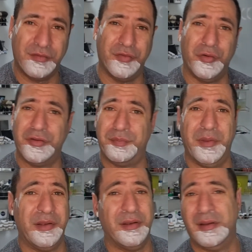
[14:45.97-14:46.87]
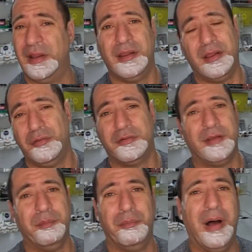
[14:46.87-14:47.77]
swordsman and that he was
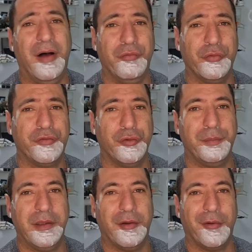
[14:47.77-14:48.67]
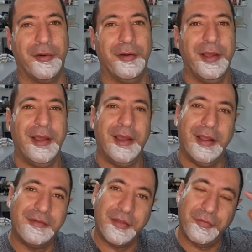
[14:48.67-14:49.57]
some Marvel superhero.
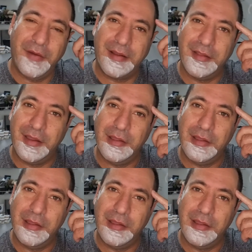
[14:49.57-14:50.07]
It's the fact that he